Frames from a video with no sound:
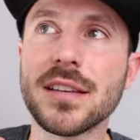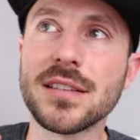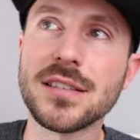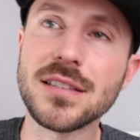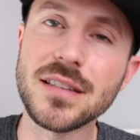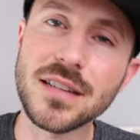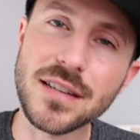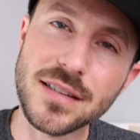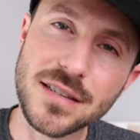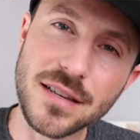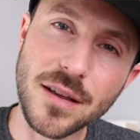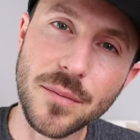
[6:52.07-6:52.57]

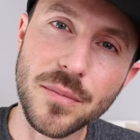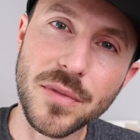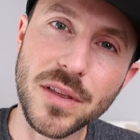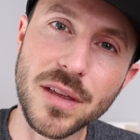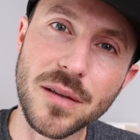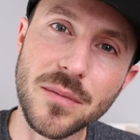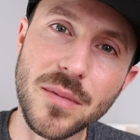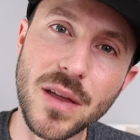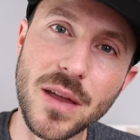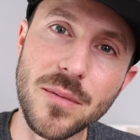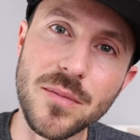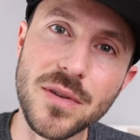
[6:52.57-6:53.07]
see
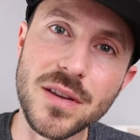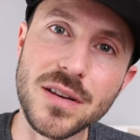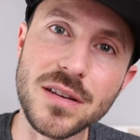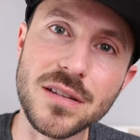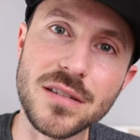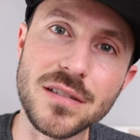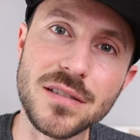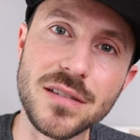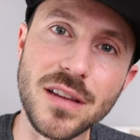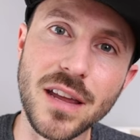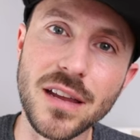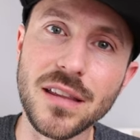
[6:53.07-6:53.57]
something maybe
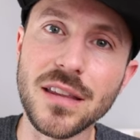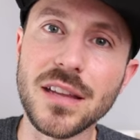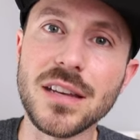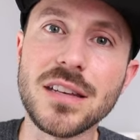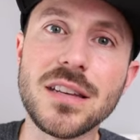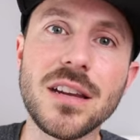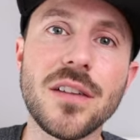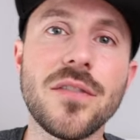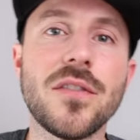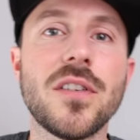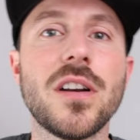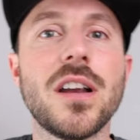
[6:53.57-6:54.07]
slightly
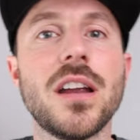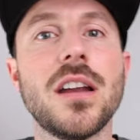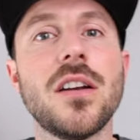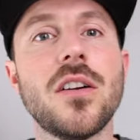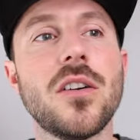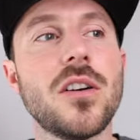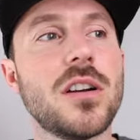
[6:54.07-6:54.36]
different,